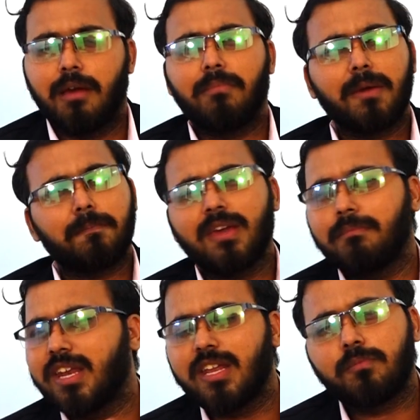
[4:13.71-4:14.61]
mapping
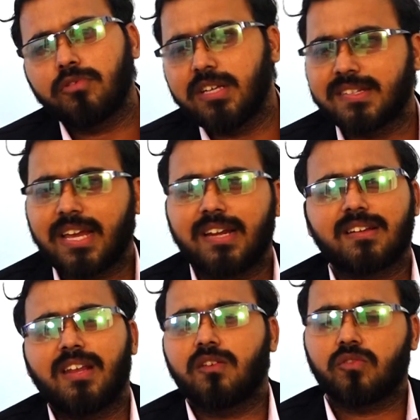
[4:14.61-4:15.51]
many Buddhist sites
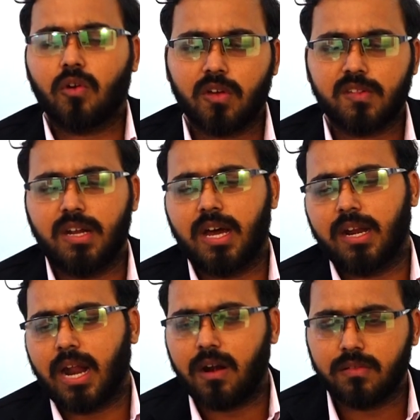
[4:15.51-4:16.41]
like Tokesila,
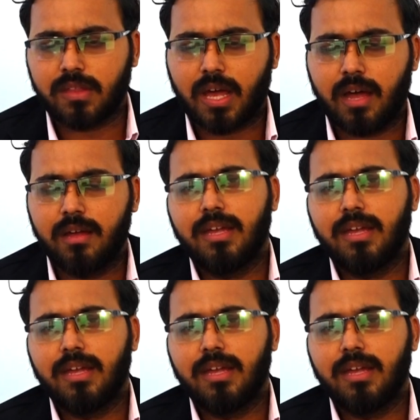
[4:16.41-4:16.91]
Nalanda,